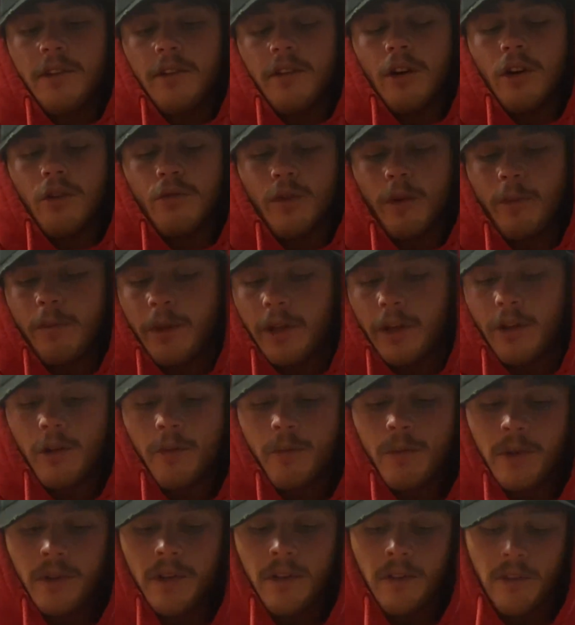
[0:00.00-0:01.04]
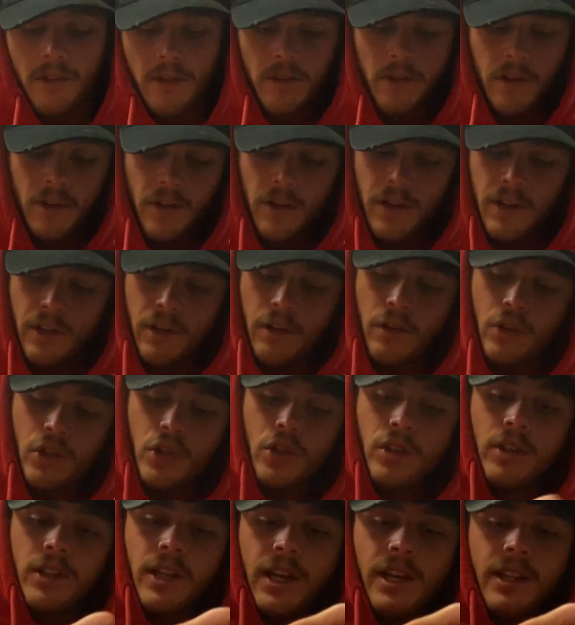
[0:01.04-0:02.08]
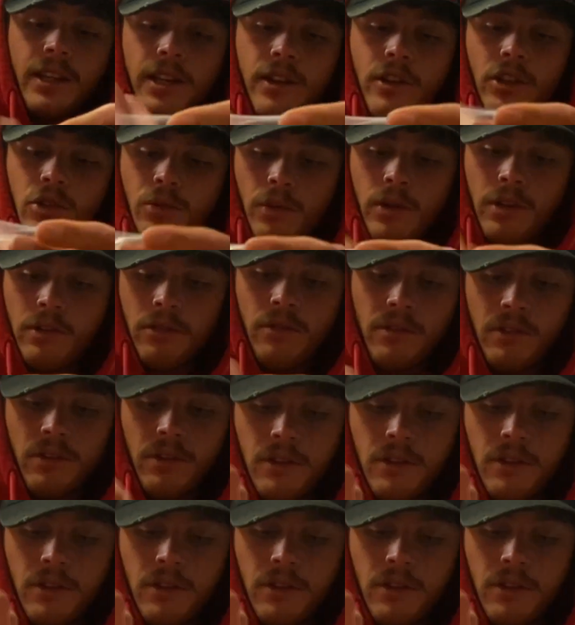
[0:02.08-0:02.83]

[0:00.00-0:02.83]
I'll rip that open. I'll chuck that in there as well,